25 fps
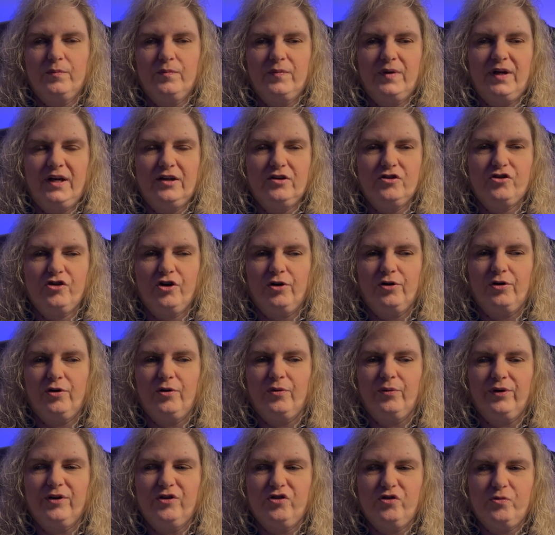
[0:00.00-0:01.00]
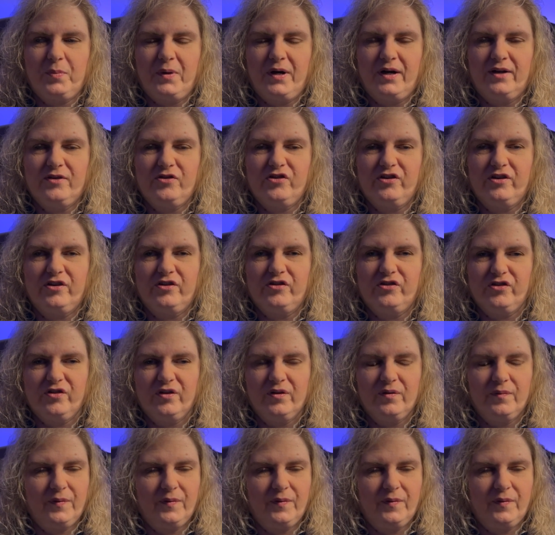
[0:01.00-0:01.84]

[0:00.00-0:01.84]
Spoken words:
internal responses.